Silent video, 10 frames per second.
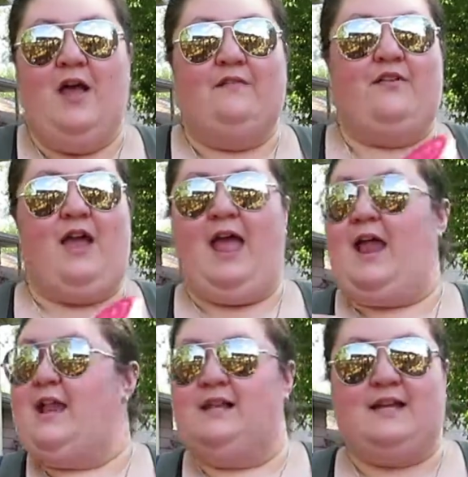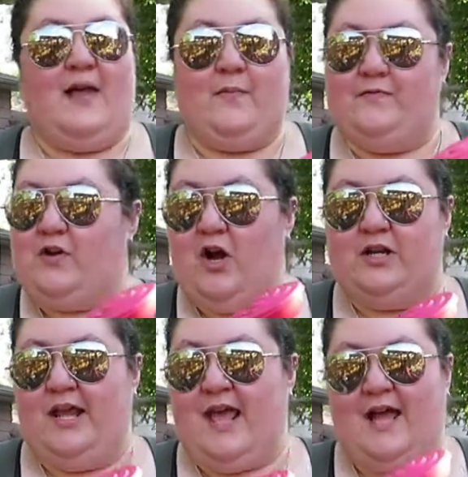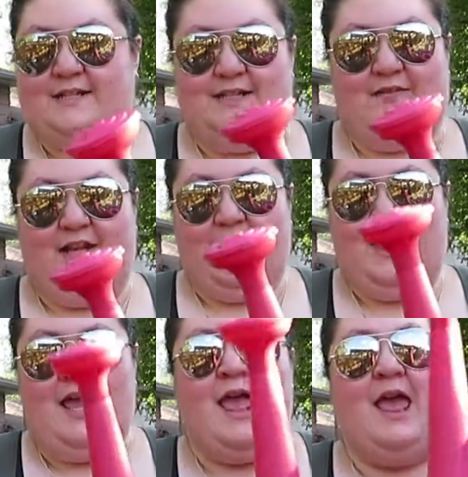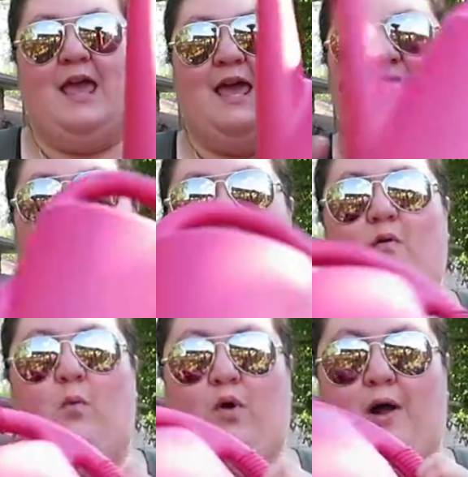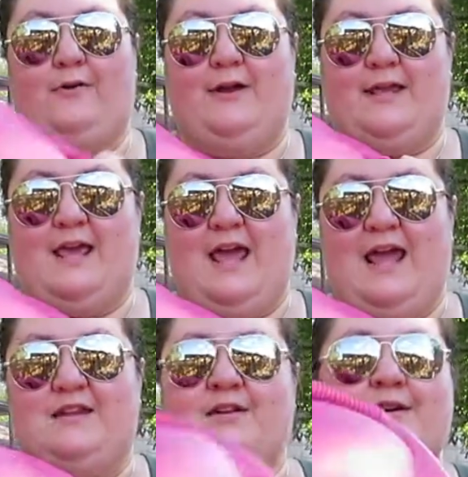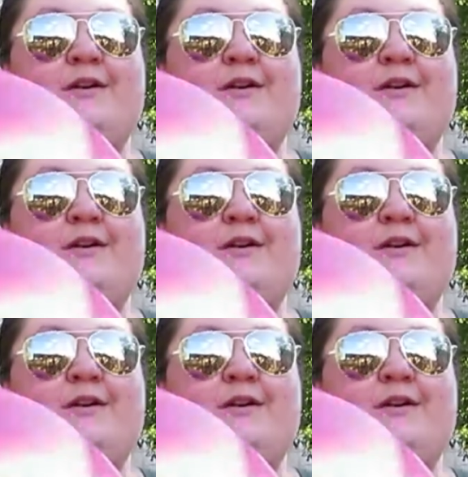for any type of gardening activity is a watering can.